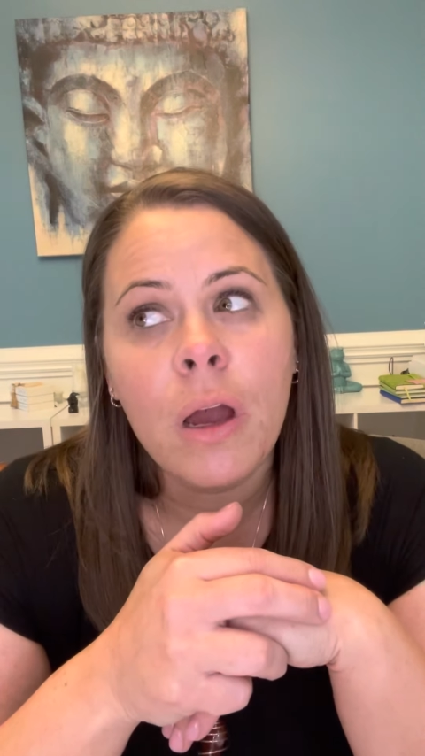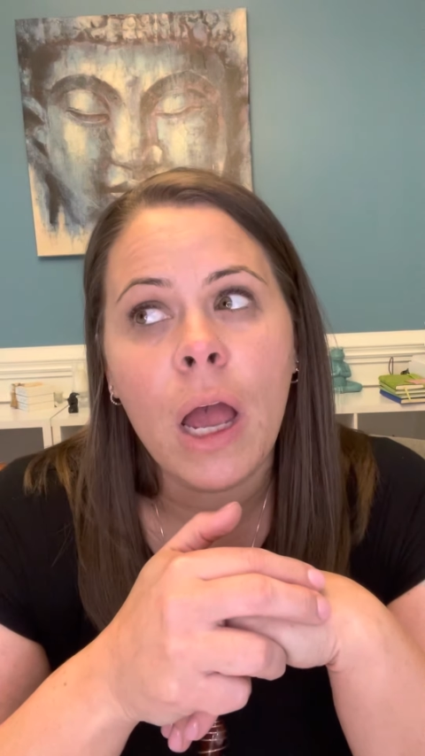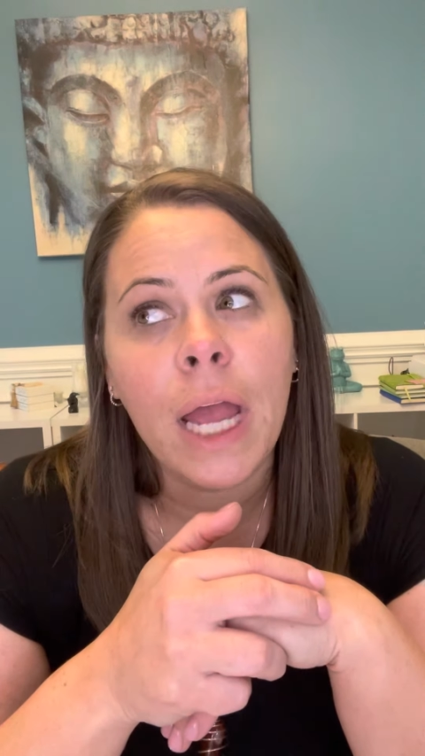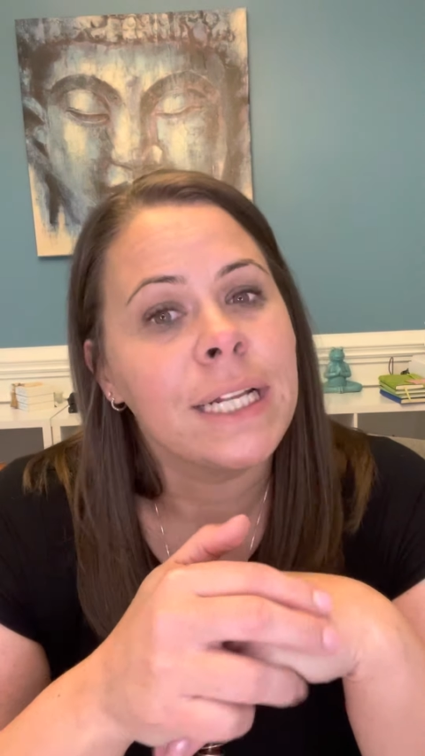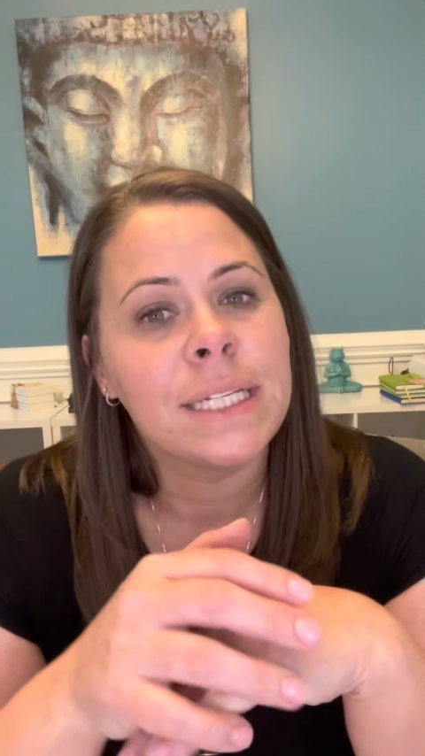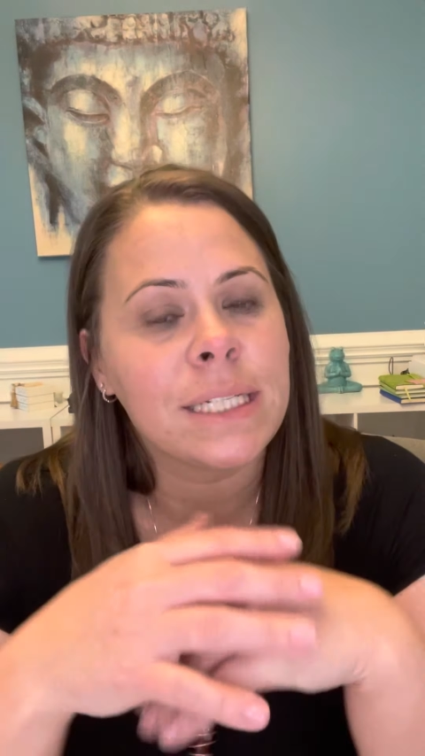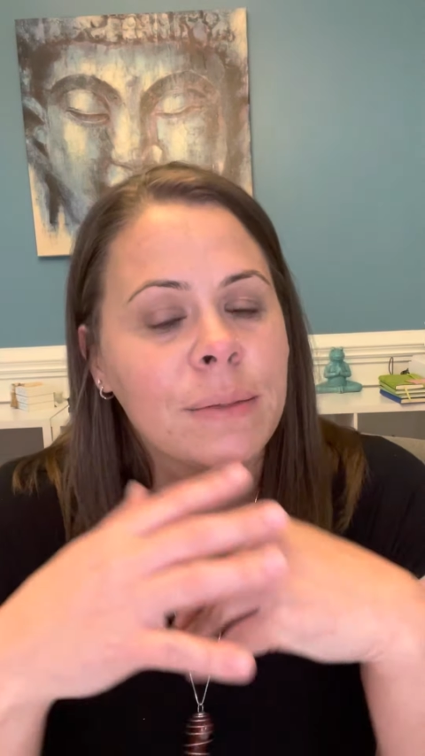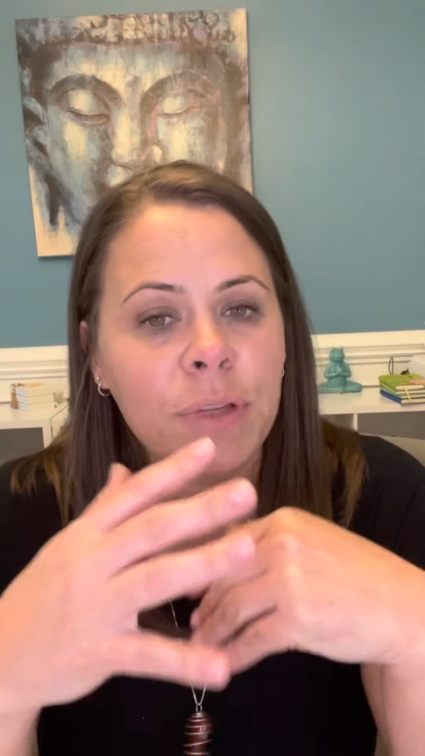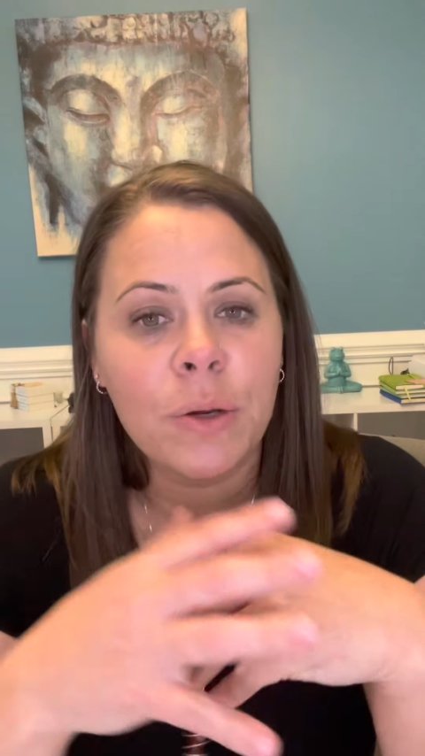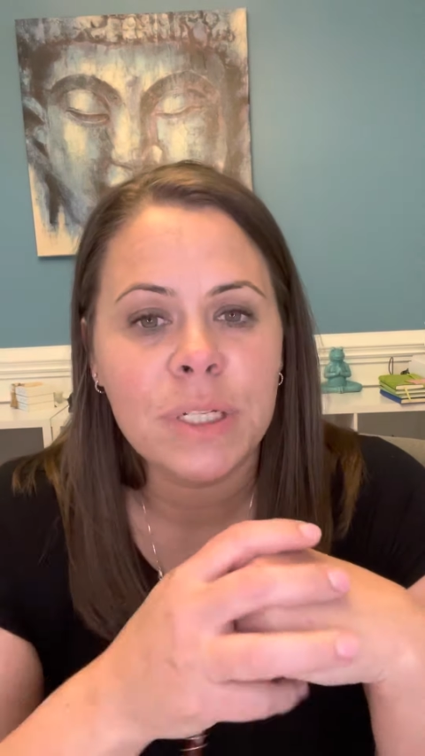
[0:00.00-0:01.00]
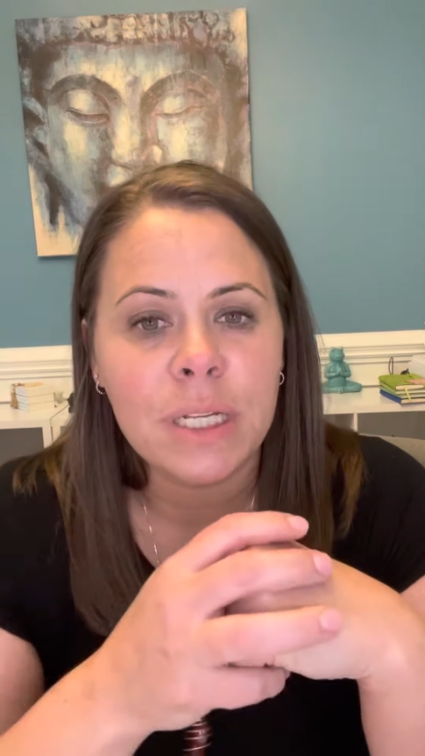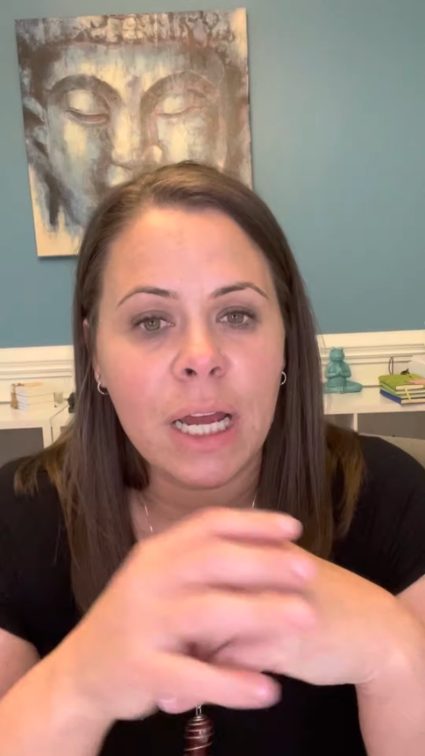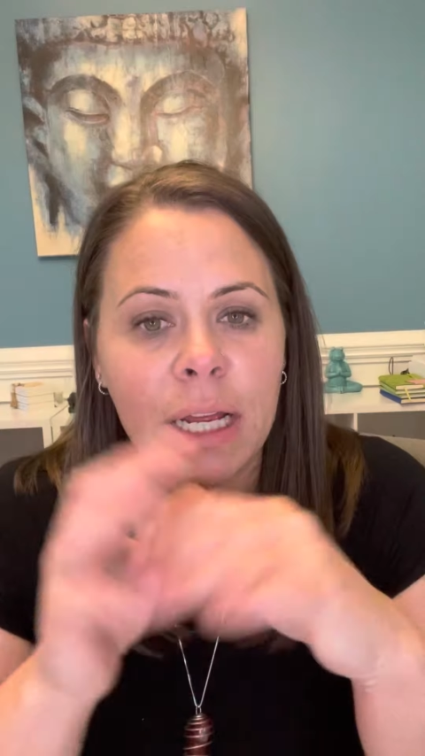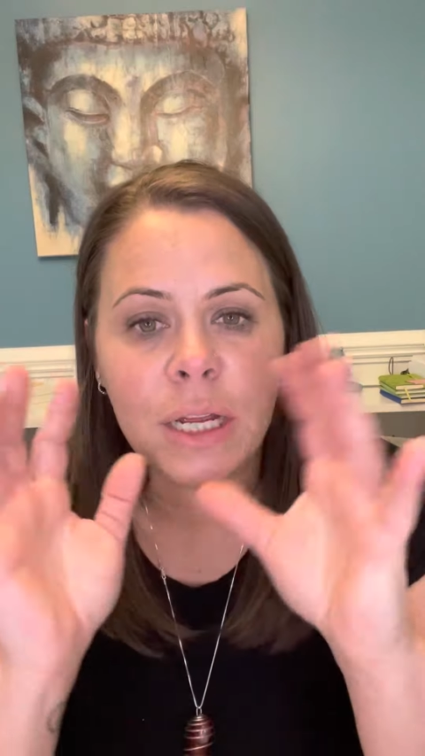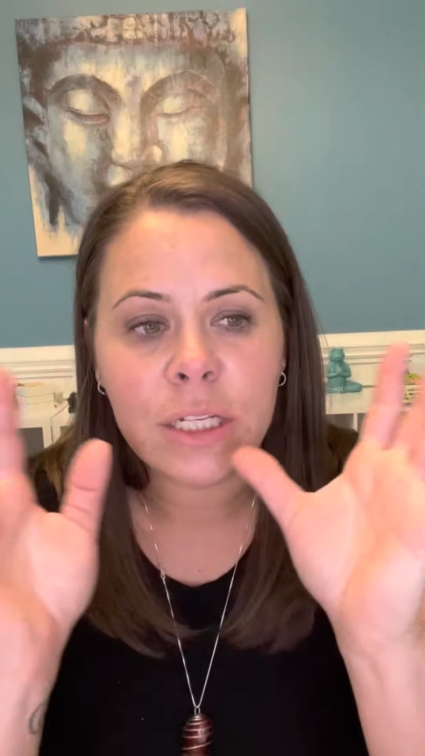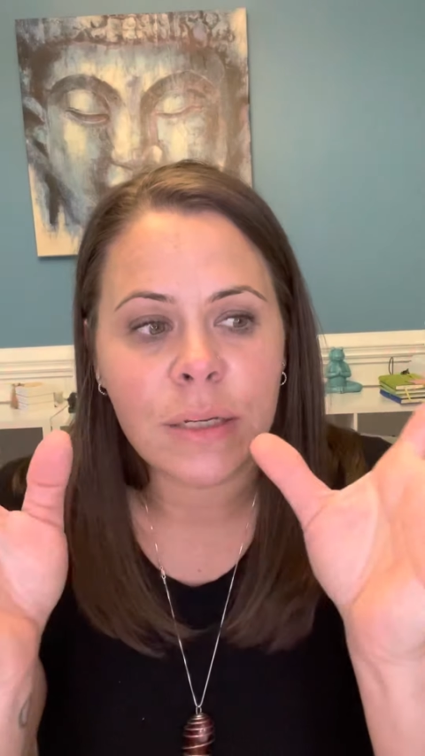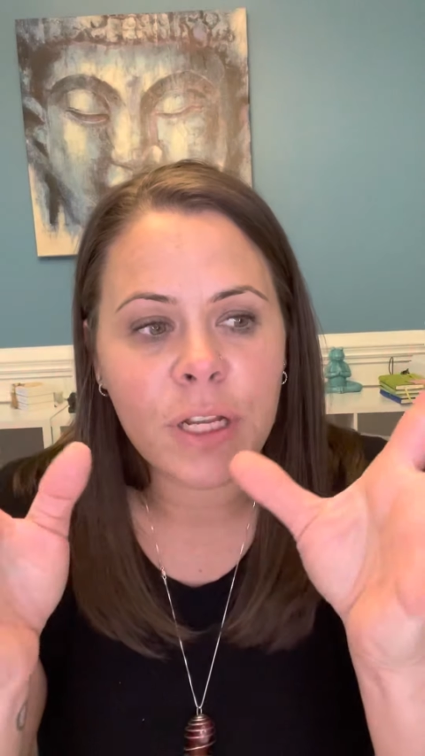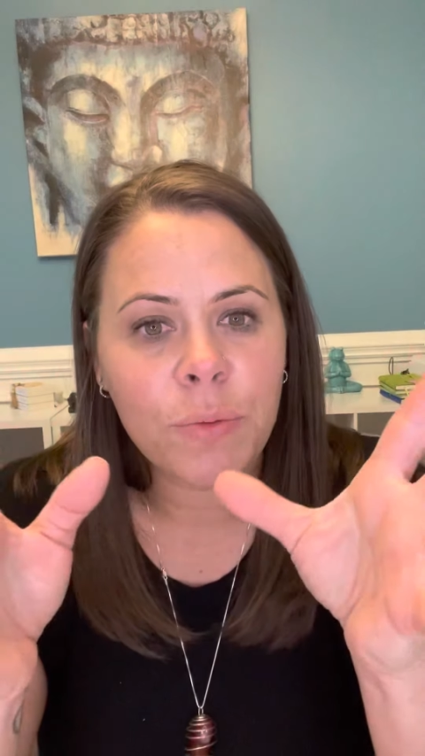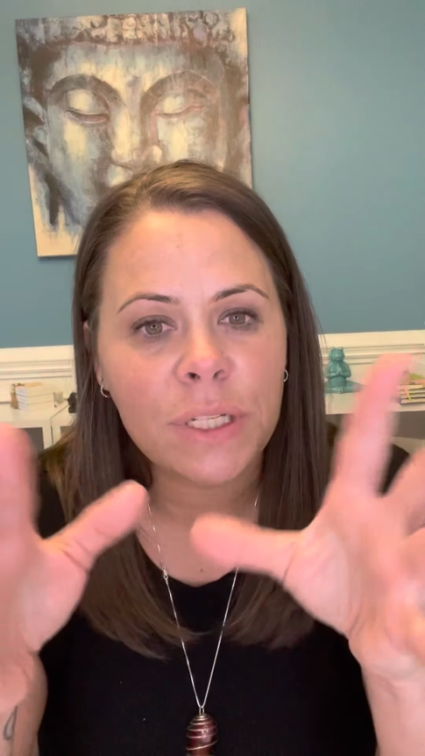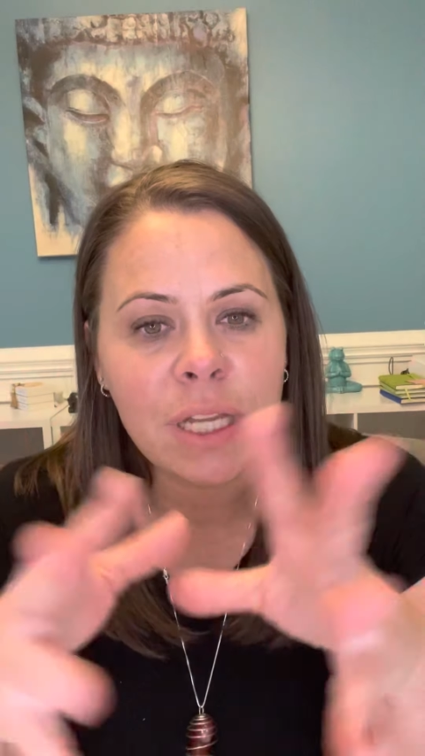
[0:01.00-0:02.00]
And something was, I,
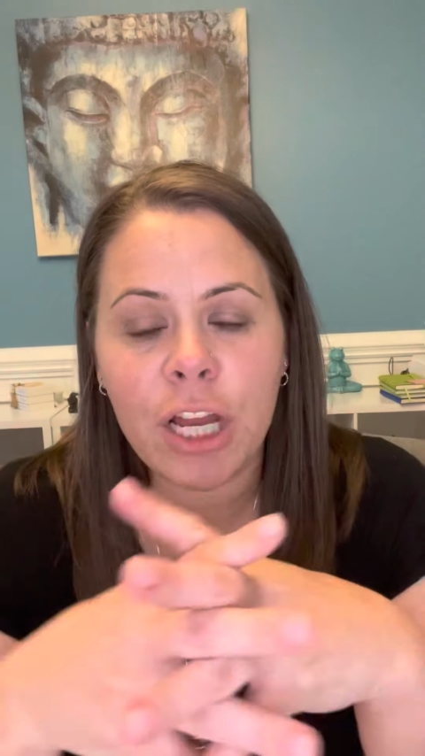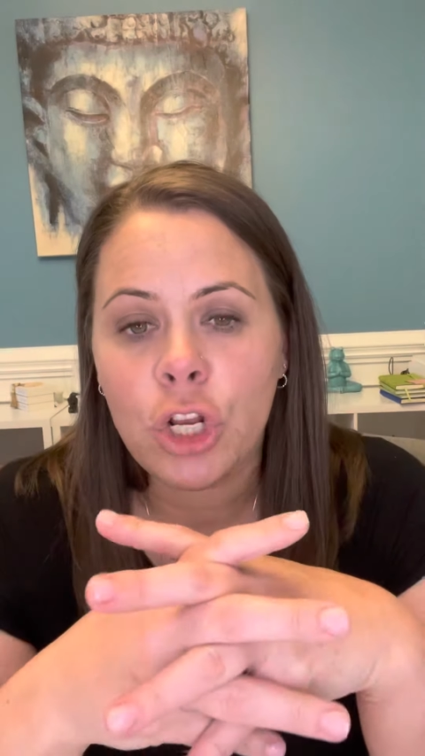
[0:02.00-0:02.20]
something was like,